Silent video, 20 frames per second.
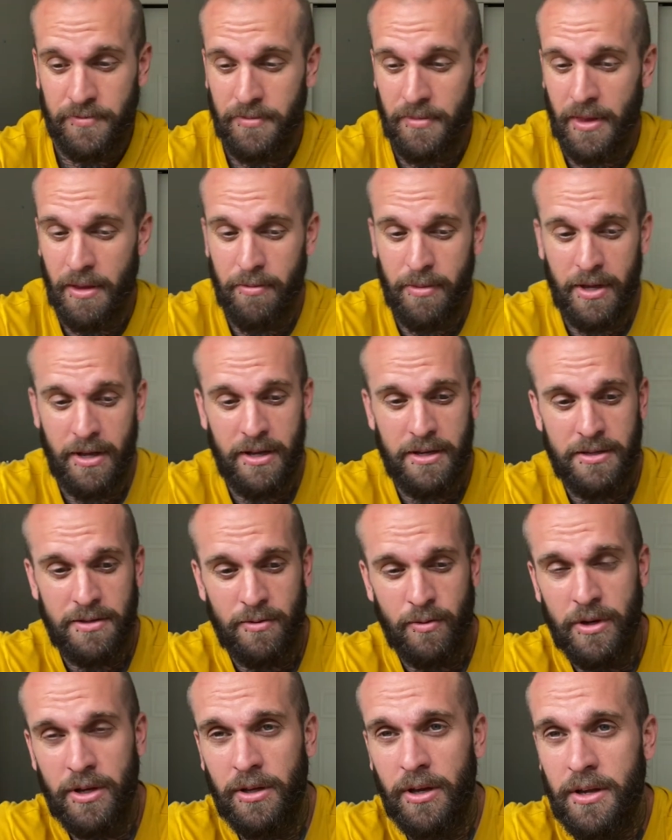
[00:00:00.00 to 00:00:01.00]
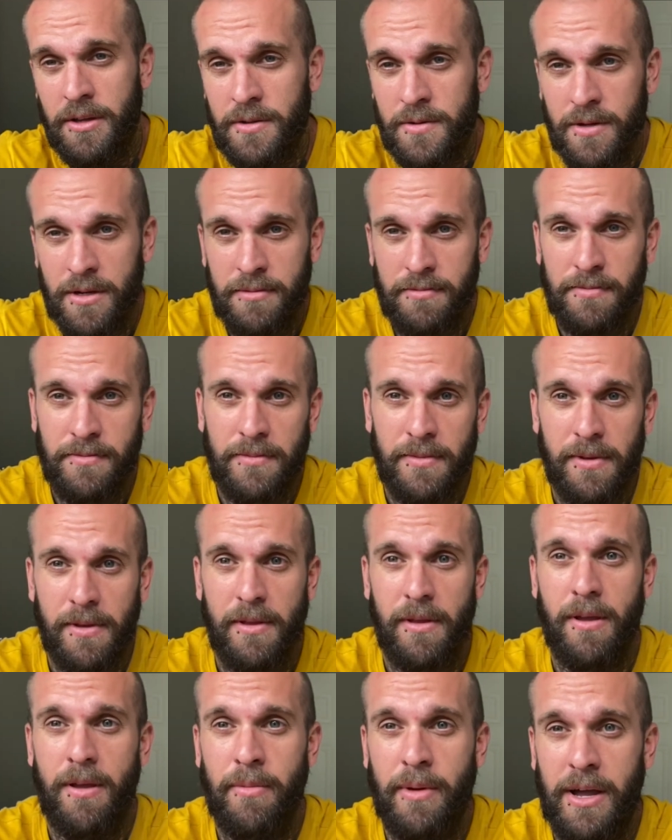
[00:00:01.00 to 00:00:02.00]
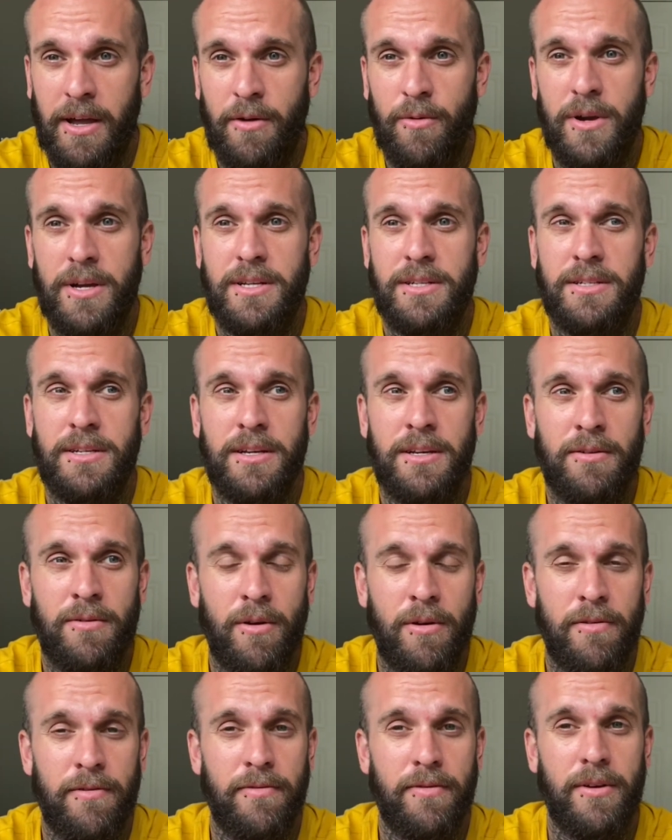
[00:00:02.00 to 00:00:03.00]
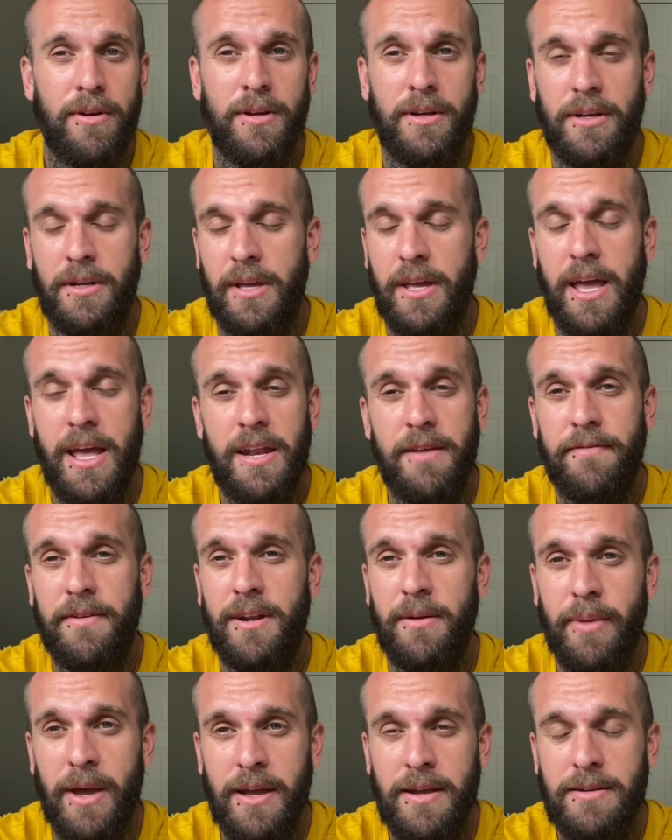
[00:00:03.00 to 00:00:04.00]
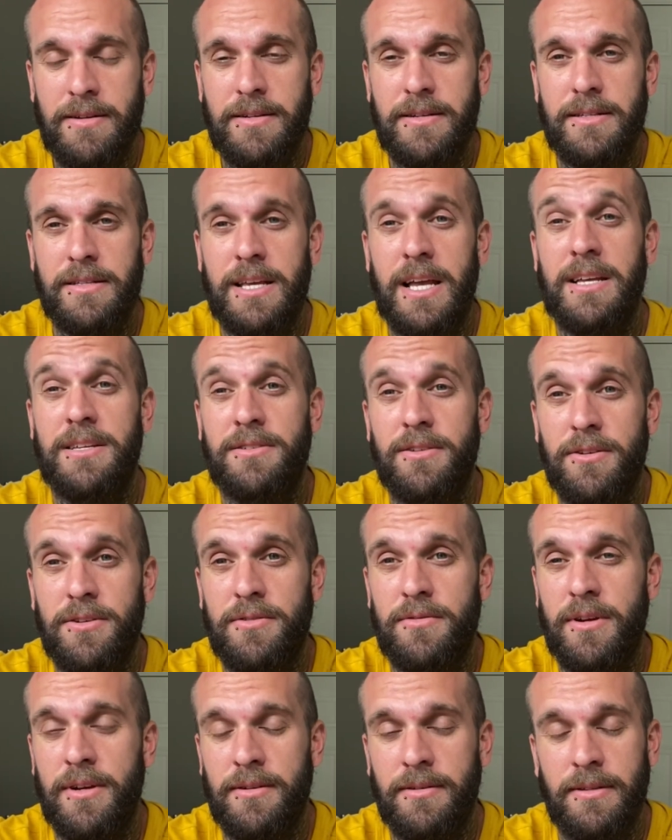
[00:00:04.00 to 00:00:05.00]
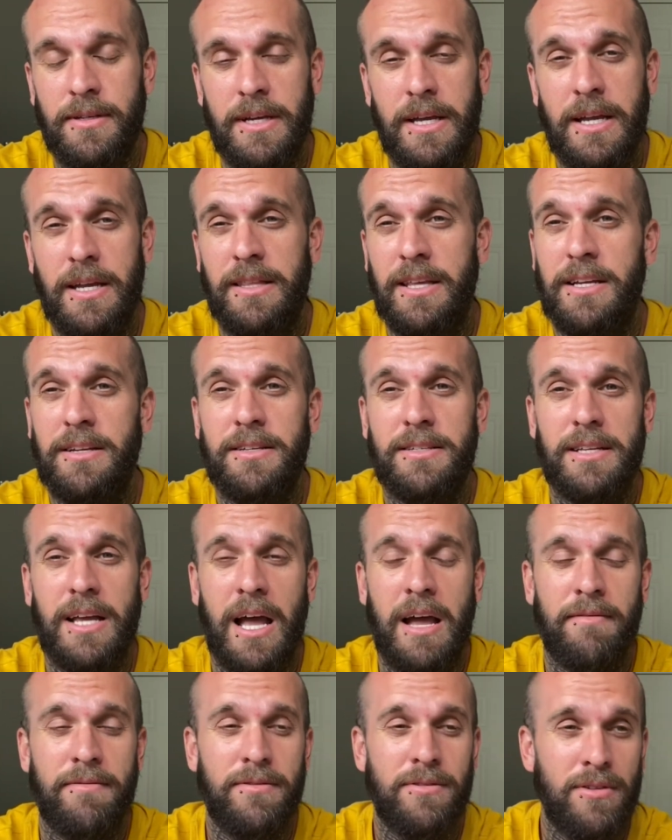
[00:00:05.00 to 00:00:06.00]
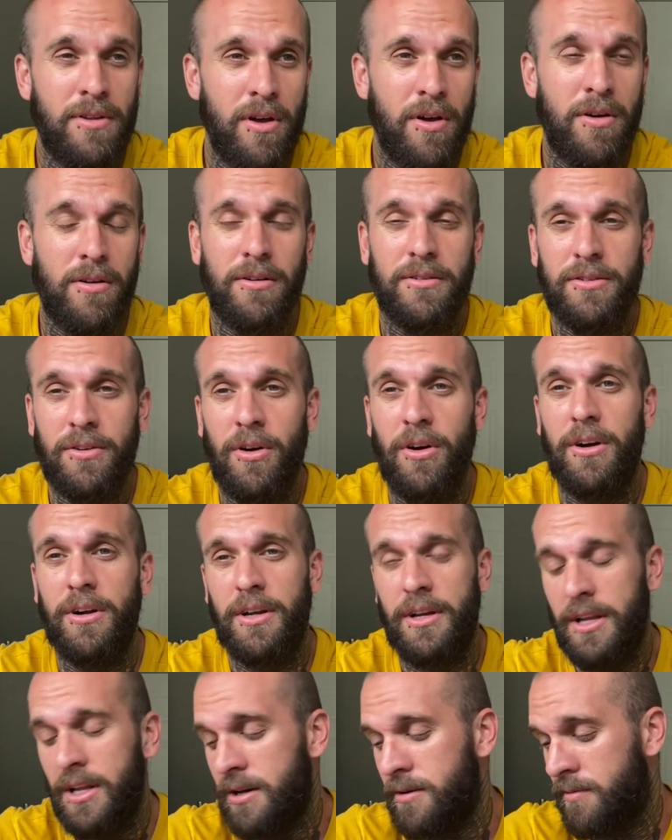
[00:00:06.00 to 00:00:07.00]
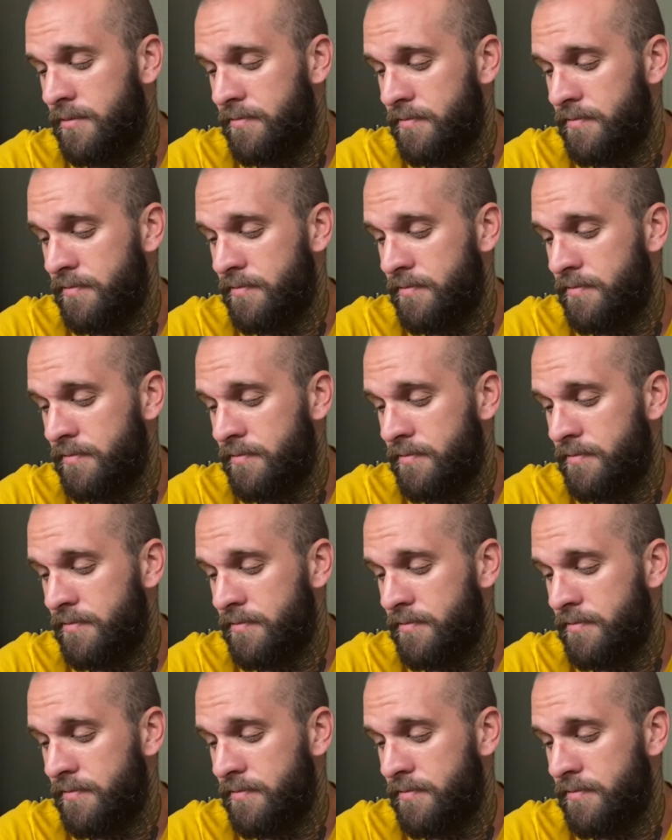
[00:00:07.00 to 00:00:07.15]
Because when you go to them about a question or anything about testosterone, they just have not got a clue.